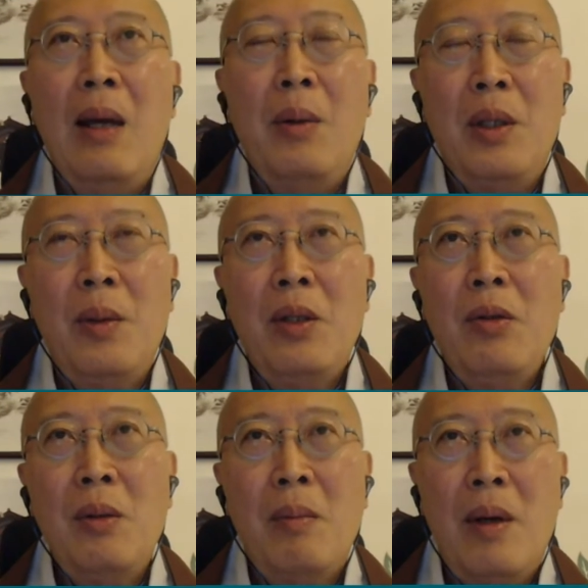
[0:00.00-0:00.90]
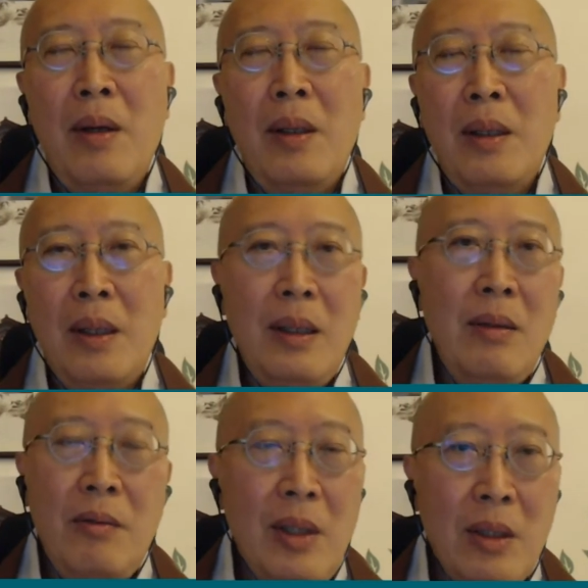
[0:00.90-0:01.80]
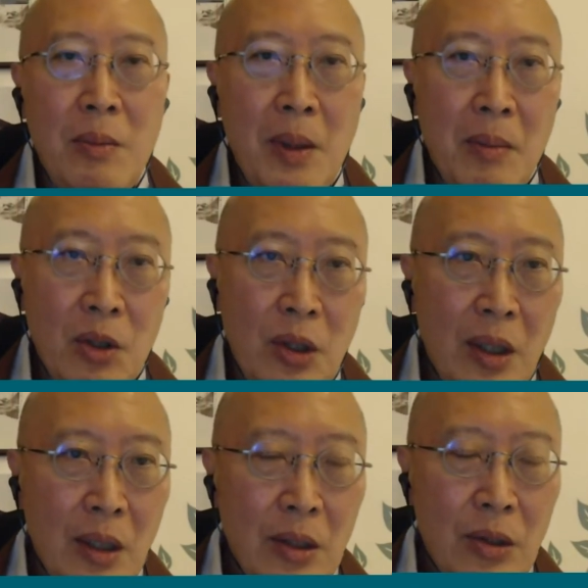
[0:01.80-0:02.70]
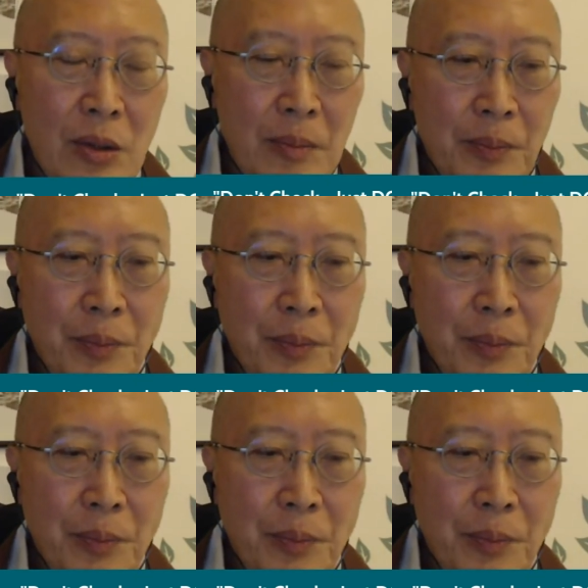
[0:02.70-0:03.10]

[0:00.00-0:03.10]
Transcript: When he went to America, he didn't really speak much English.